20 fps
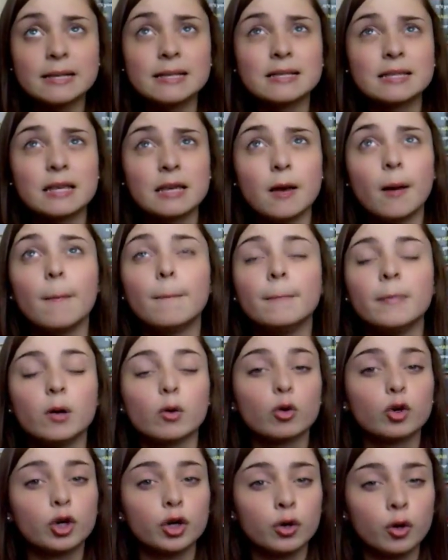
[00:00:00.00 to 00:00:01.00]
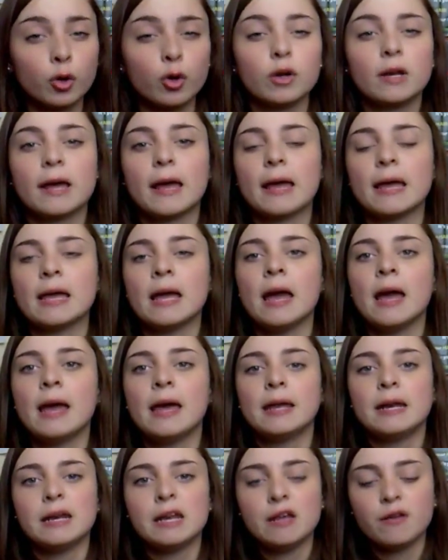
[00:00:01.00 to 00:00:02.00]
is the Milk and Honey
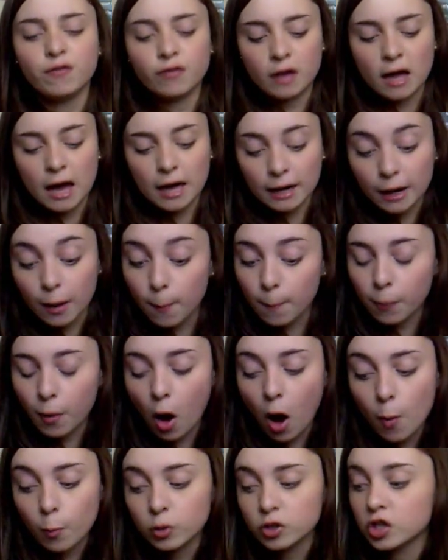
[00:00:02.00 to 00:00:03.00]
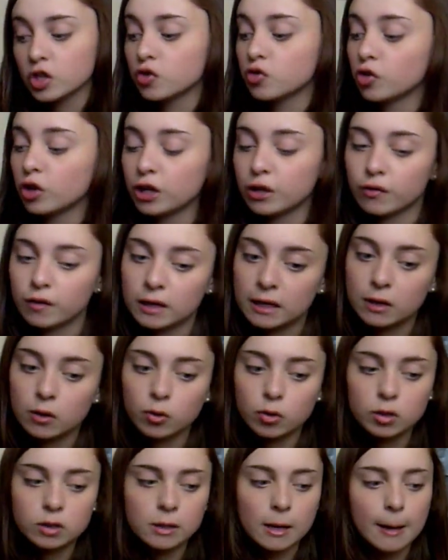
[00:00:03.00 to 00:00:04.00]
Nivea lip balm, which is really, really
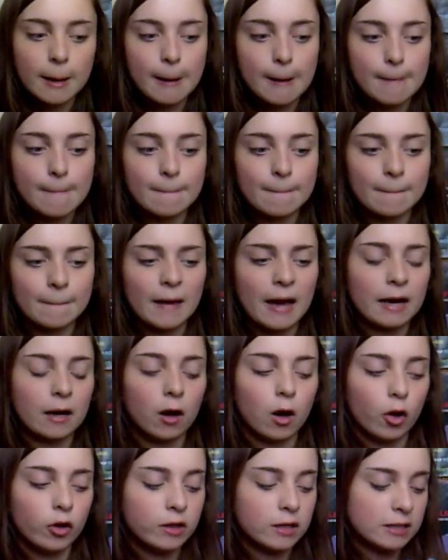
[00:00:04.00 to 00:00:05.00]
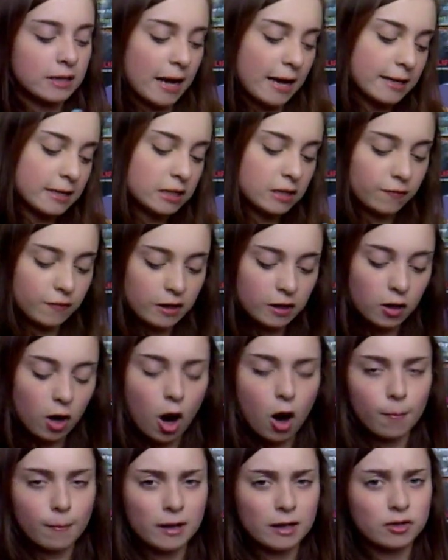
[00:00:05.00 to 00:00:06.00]
good. And I like the taste of it.
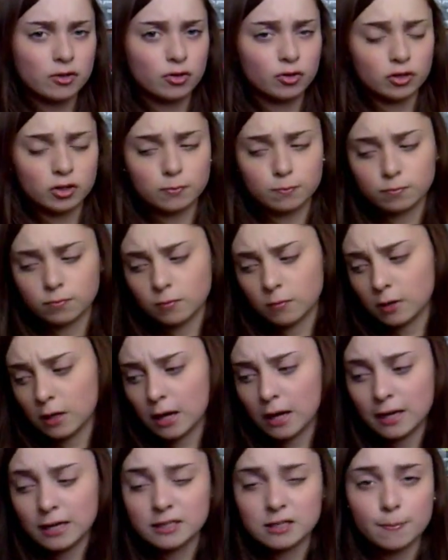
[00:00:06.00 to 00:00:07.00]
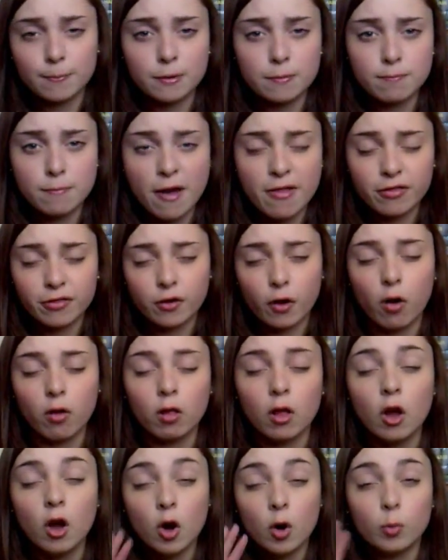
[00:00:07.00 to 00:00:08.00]
Carmex is a bit
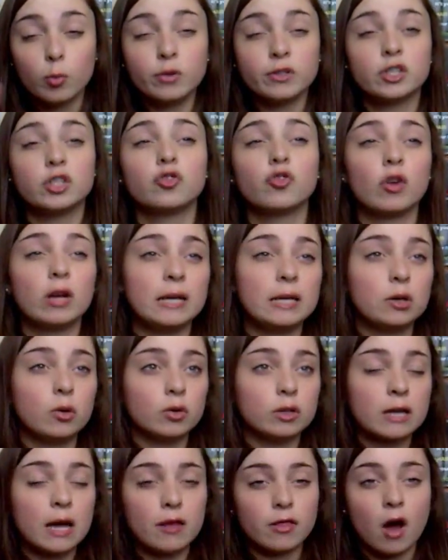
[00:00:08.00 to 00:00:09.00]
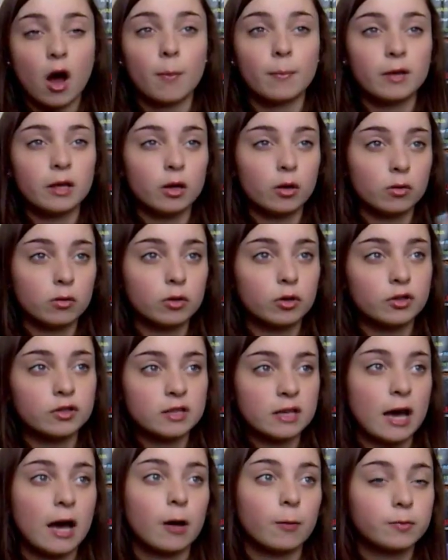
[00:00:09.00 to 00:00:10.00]
menthol, which is really good now that I'm ill
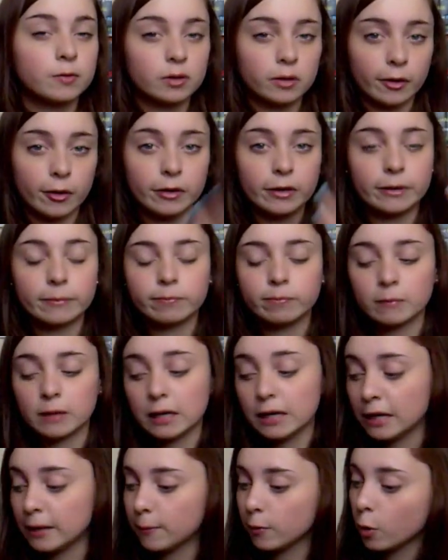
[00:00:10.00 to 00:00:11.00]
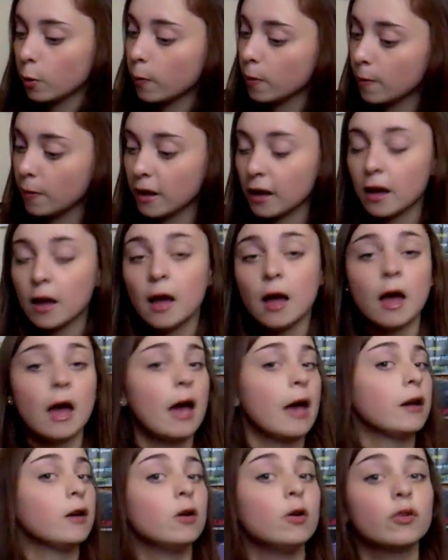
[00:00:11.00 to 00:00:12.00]
because it helps kind of clear me up a bit.
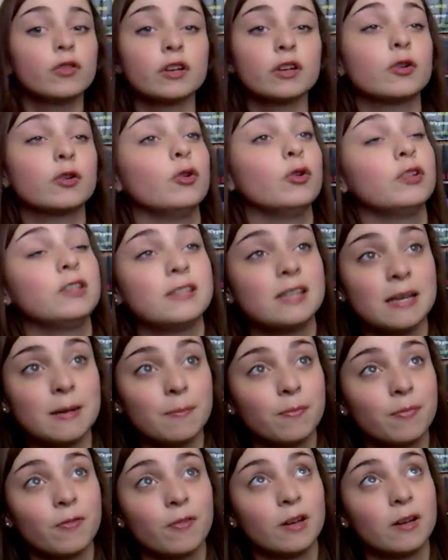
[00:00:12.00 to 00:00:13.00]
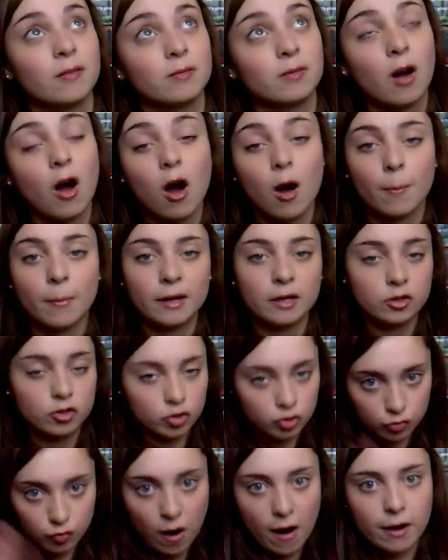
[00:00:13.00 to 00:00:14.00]
Another good tip for
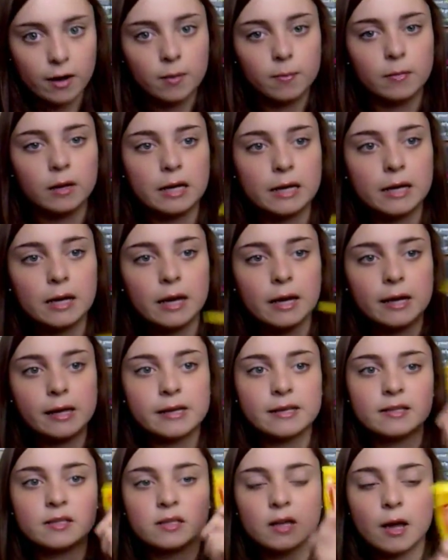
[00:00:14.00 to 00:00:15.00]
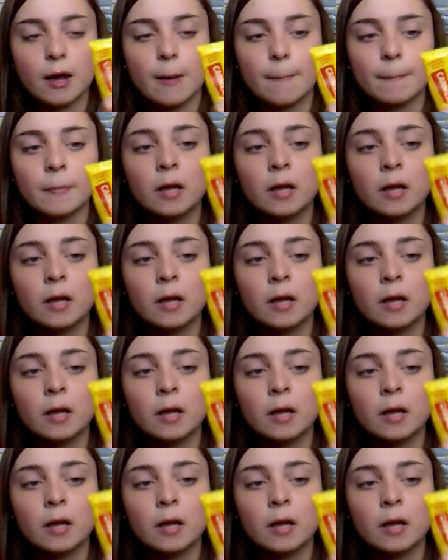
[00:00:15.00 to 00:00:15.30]
Carmex, just randomly, is